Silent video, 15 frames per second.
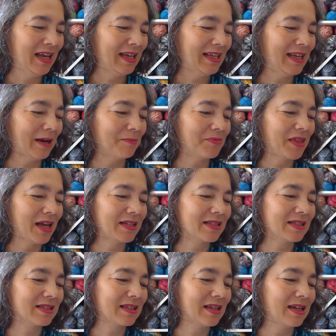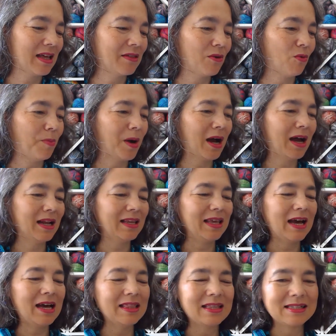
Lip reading: Yeah, that's another Opal yarn.